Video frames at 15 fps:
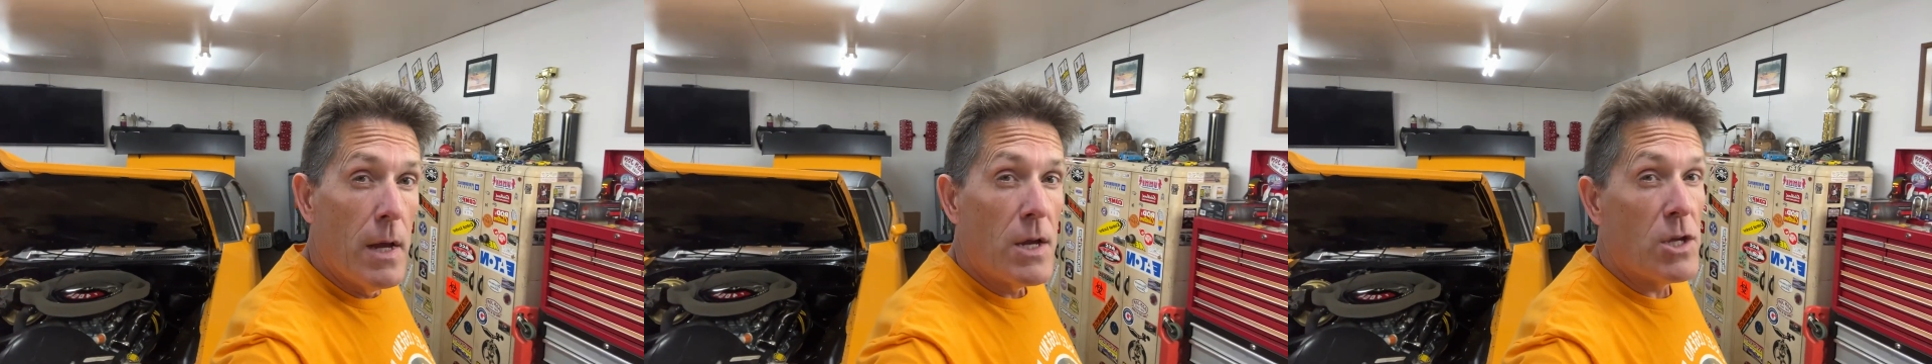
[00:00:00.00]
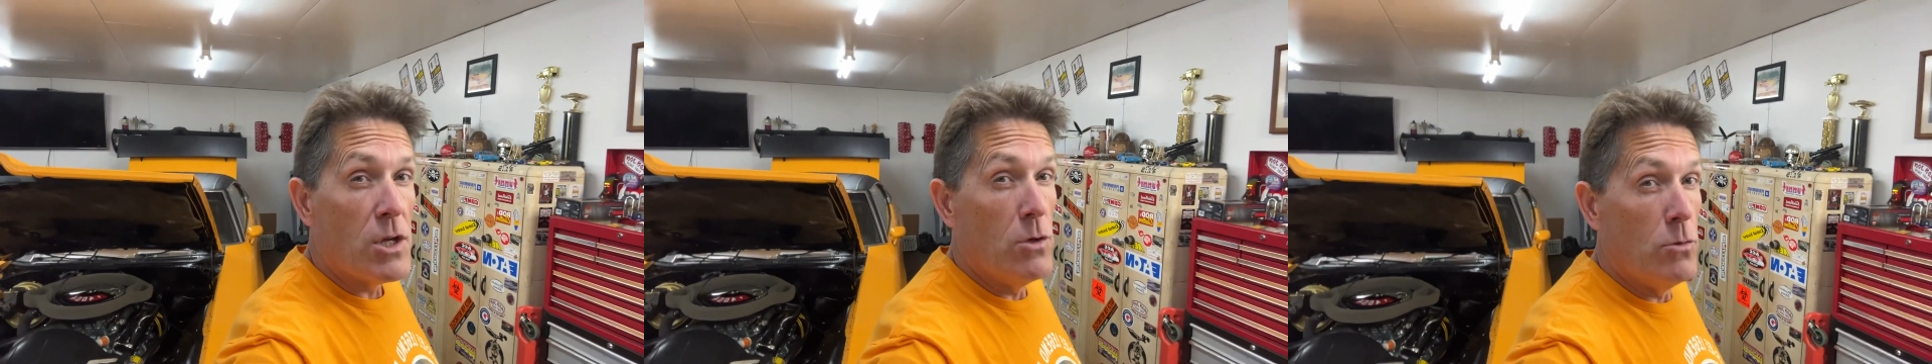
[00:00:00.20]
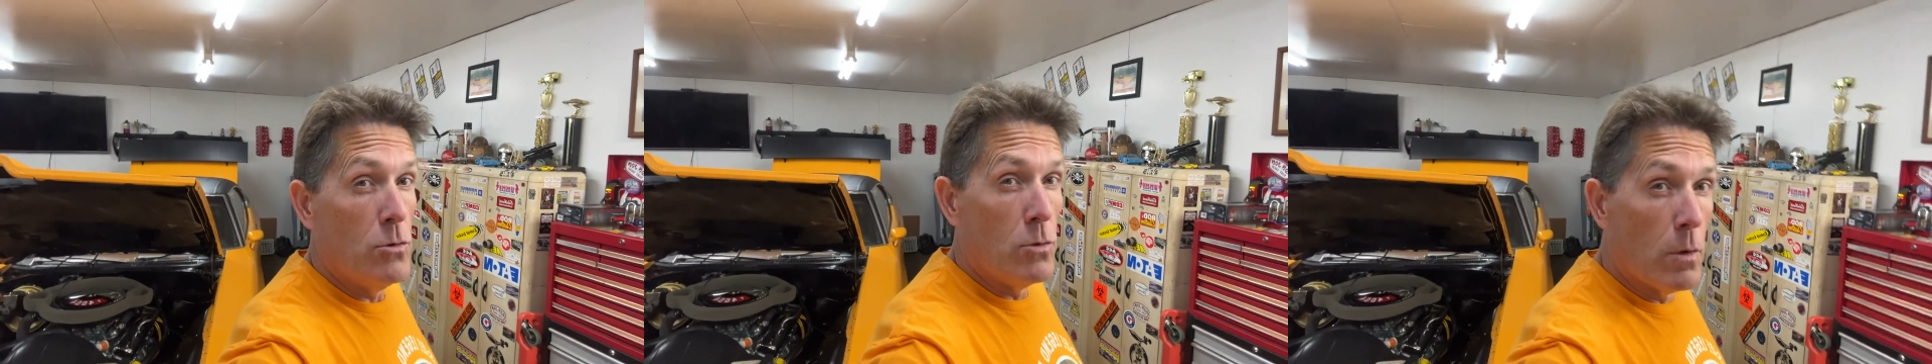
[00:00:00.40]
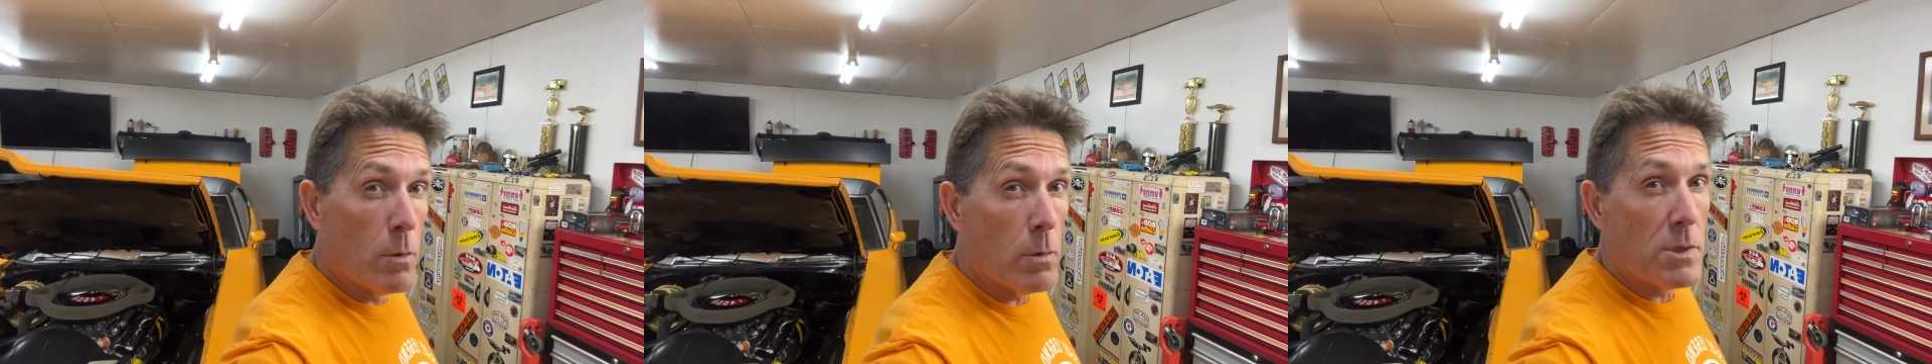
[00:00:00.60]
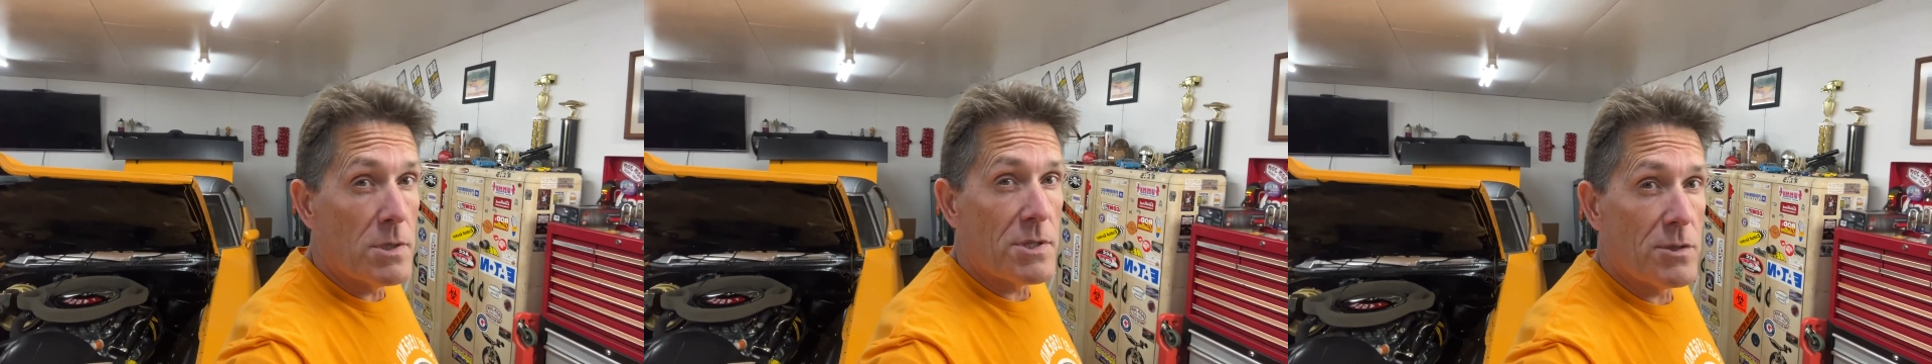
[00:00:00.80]
You knew it
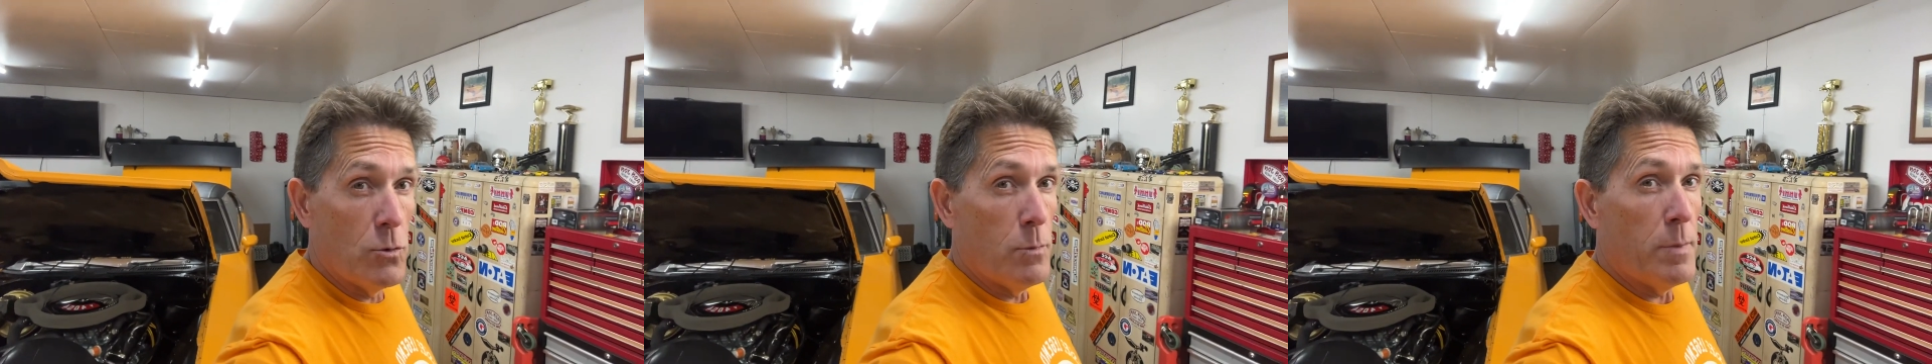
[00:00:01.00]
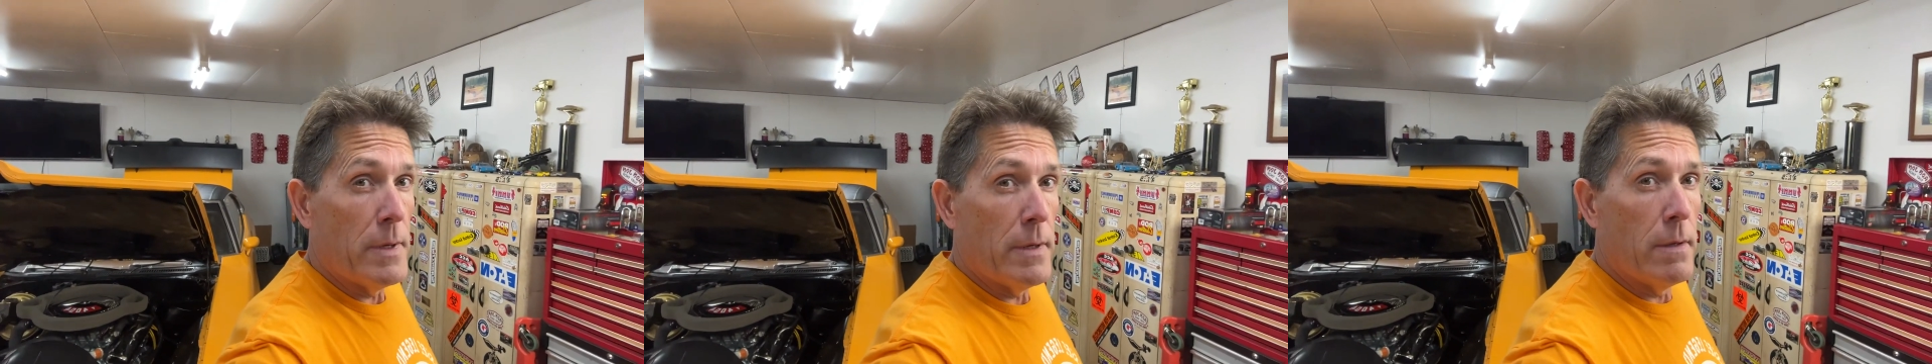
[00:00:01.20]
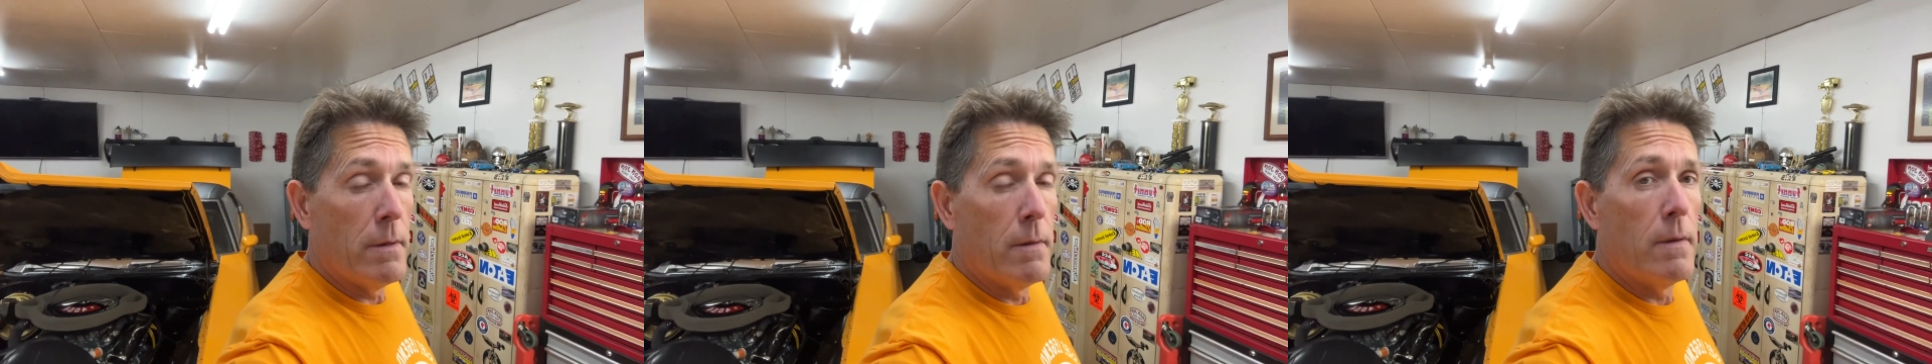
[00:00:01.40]
was stupid,